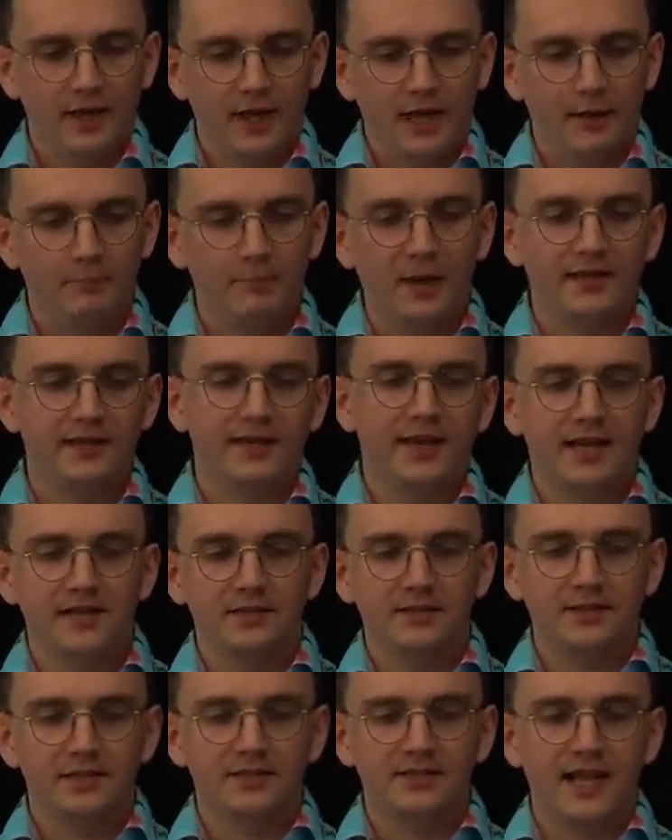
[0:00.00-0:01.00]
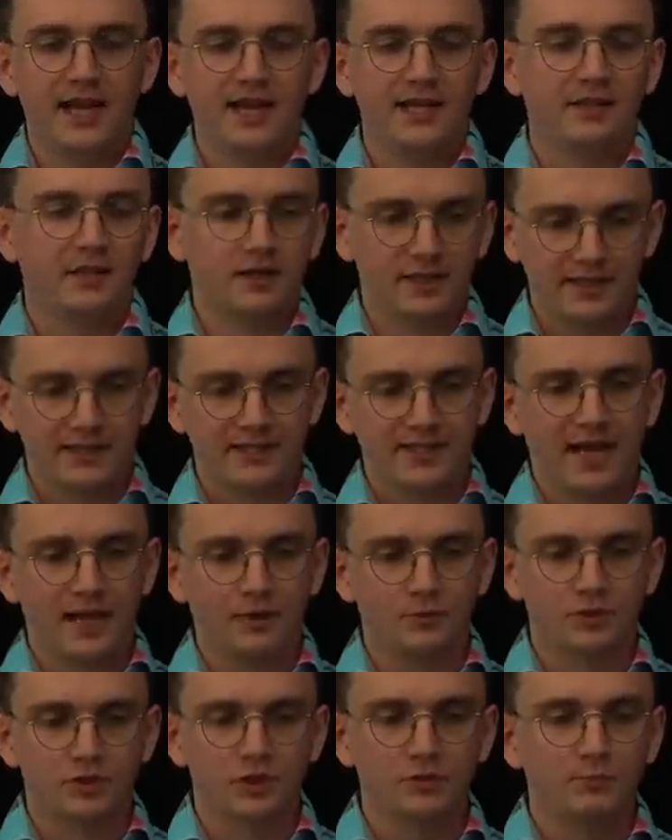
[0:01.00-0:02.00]
And by the end of the day, the attack
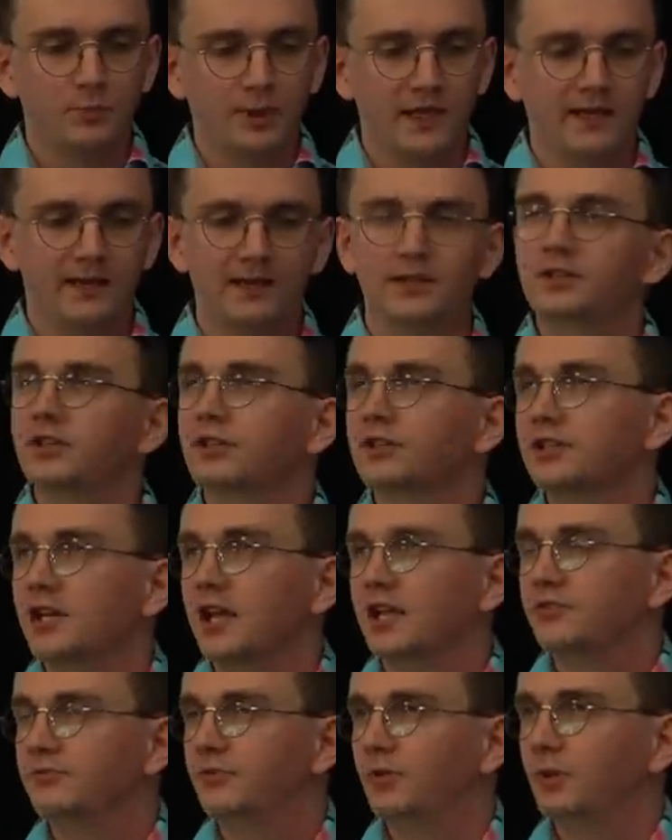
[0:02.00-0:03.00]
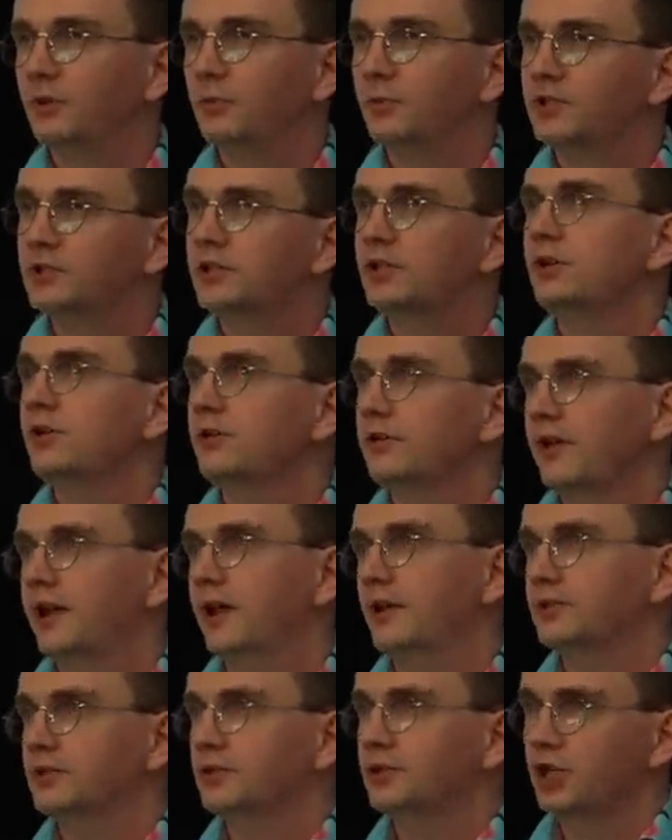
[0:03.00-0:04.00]
was completely successful with
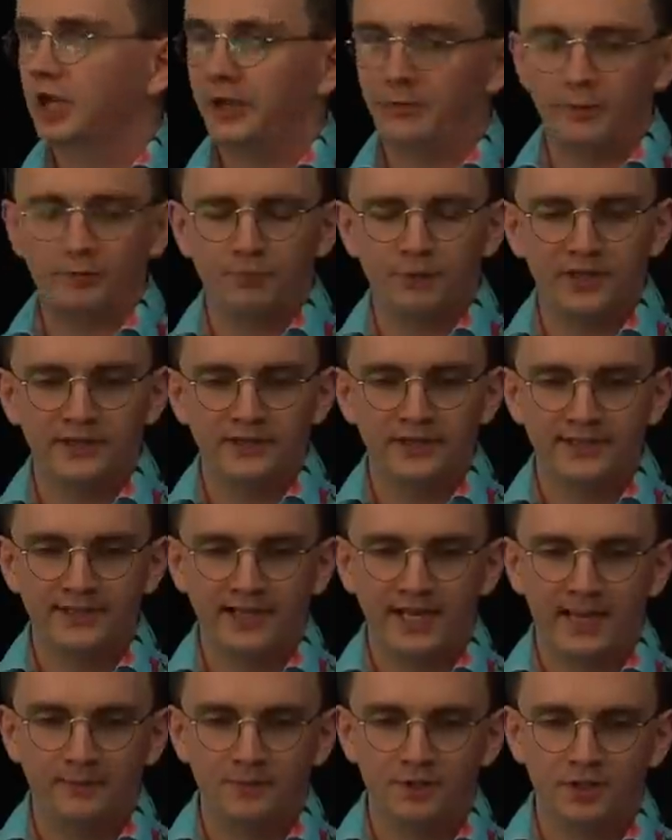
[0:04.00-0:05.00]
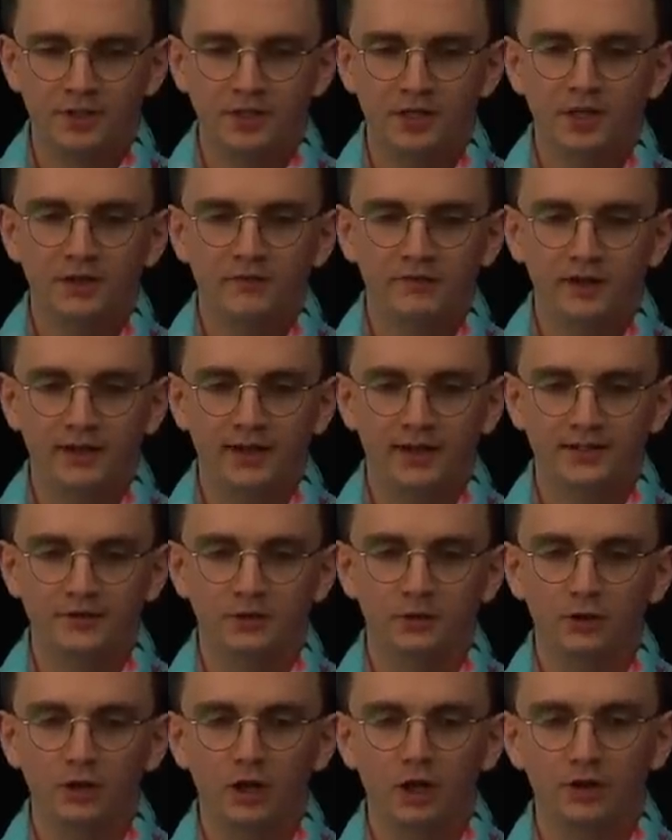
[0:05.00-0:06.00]
2,000 German prisoners captured for
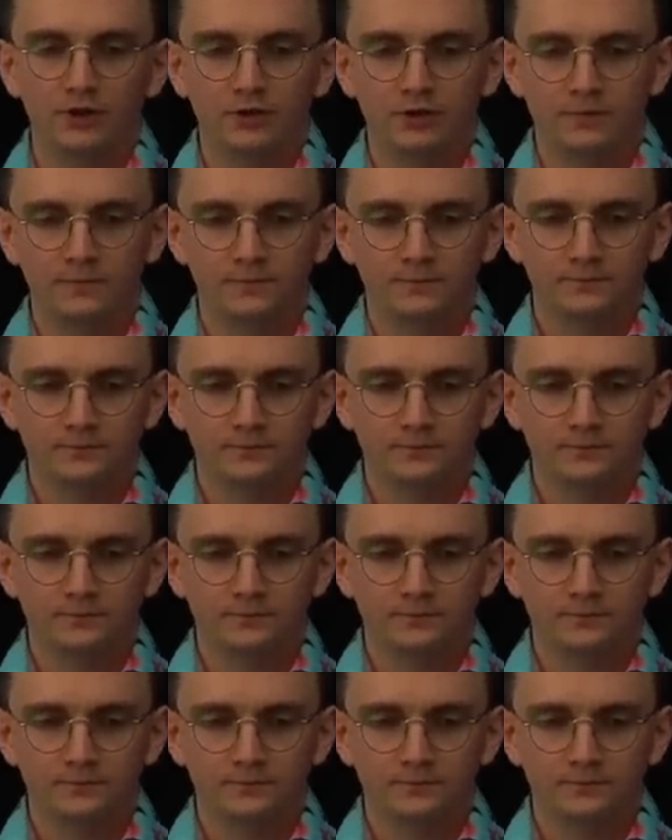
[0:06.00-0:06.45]
little loss.